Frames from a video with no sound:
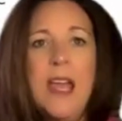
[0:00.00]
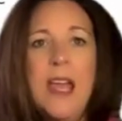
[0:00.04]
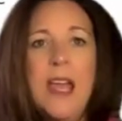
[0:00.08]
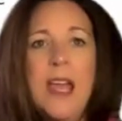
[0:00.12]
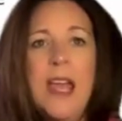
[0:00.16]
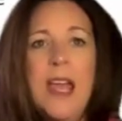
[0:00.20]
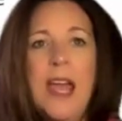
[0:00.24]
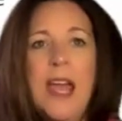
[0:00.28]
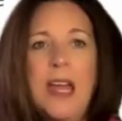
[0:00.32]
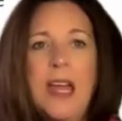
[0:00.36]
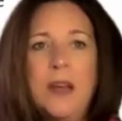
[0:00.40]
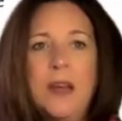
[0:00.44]

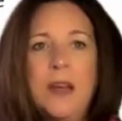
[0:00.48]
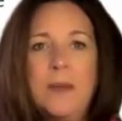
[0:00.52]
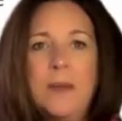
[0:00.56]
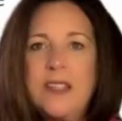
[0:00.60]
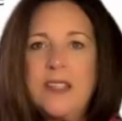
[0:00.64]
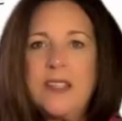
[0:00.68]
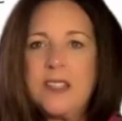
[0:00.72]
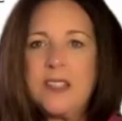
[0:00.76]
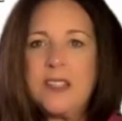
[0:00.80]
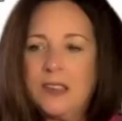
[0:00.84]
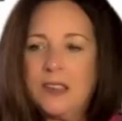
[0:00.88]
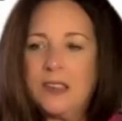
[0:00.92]
And it makes it
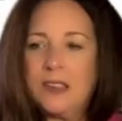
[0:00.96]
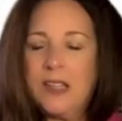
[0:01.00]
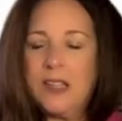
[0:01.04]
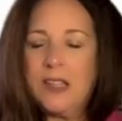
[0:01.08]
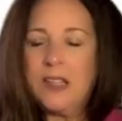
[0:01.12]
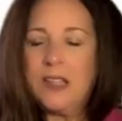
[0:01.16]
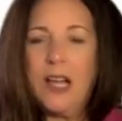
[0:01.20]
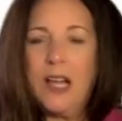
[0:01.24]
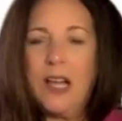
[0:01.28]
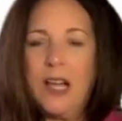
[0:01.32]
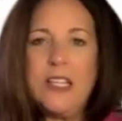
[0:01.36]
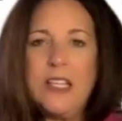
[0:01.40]
a lot
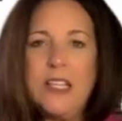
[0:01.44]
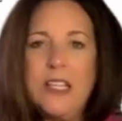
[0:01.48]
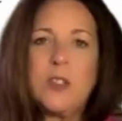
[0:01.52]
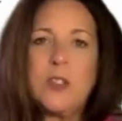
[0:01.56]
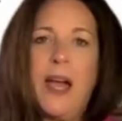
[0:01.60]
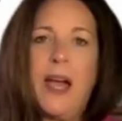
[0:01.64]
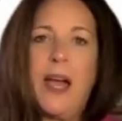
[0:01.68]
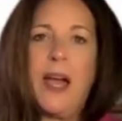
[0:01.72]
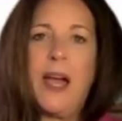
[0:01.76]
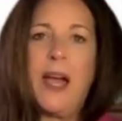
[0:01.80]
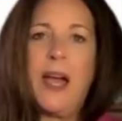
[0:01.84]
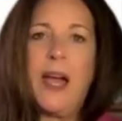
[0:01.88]
easier to
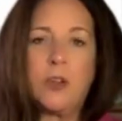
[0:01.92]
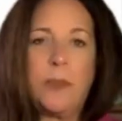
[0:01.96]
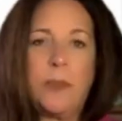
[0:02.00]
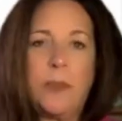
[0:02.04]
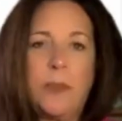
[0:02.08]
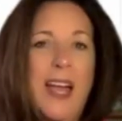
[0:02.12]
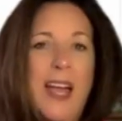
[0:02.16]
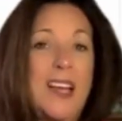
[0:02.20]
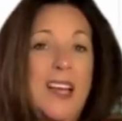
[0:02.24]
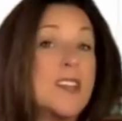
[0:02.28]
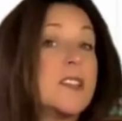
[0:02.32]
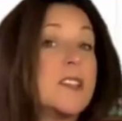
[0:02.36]
pack in your
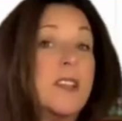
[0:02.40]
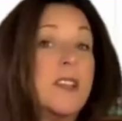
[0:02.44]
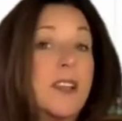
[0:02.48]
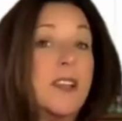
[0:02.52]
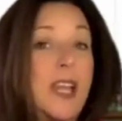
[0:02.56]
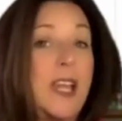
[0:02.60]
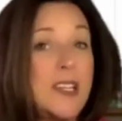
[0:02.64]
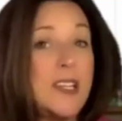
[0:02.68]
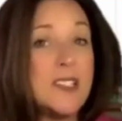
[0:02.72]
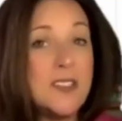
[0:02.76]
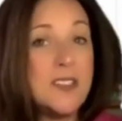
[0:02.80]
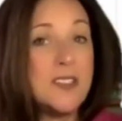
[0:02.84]
bag because it
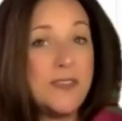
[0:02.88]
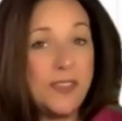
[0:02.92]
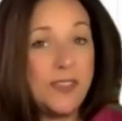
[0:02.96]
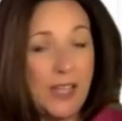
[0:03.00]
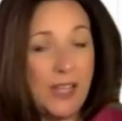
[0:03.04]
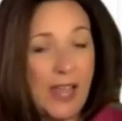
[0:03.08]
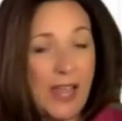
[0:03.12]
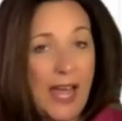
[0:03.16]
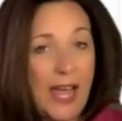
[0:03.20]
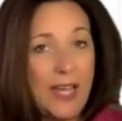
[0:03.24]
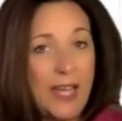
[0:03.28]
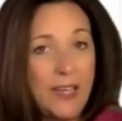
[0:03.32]
lays
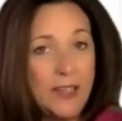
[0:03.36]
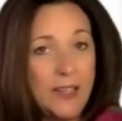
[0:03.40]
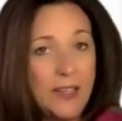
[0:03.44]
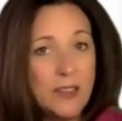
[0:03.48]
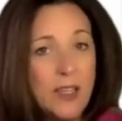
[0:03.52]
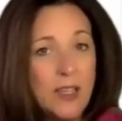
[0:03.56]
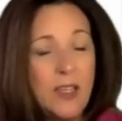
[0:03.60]
flat,